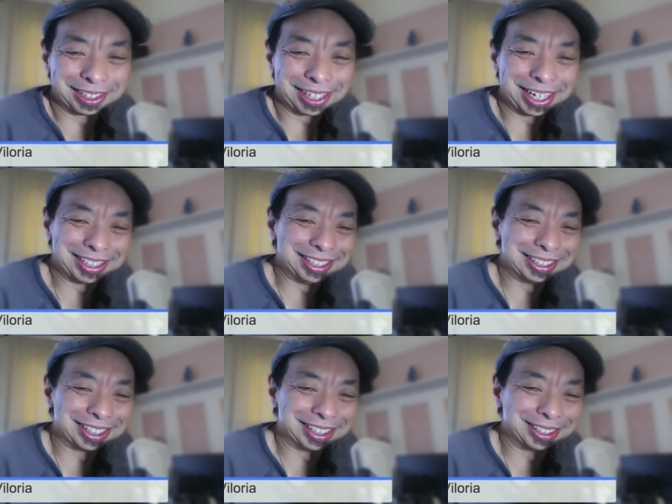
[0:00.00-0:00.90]
IT
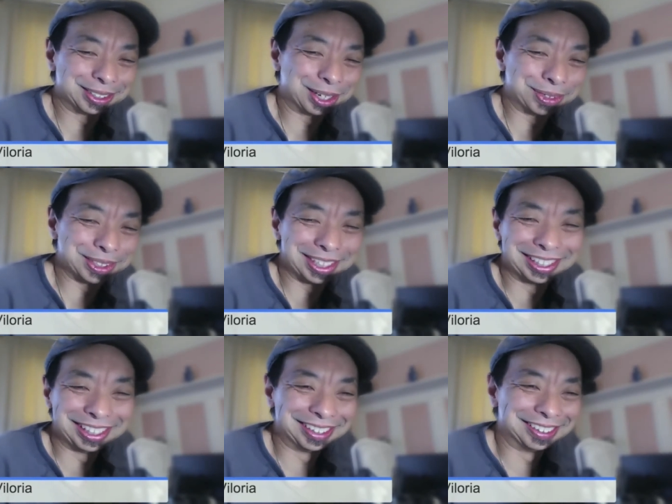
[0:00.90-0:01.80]
side, software side,
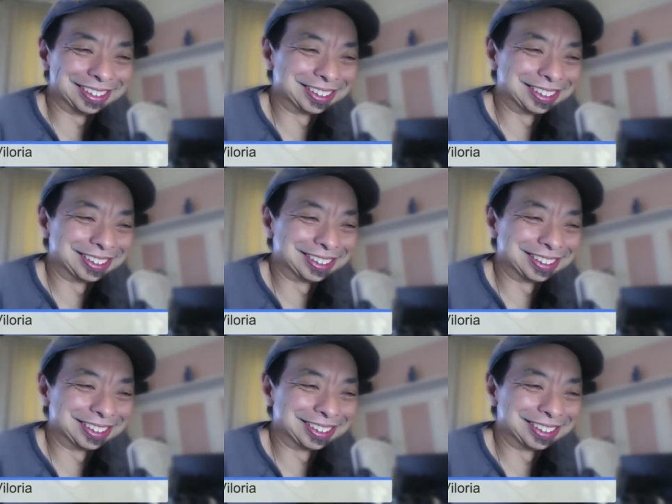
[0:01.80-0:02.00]
you know,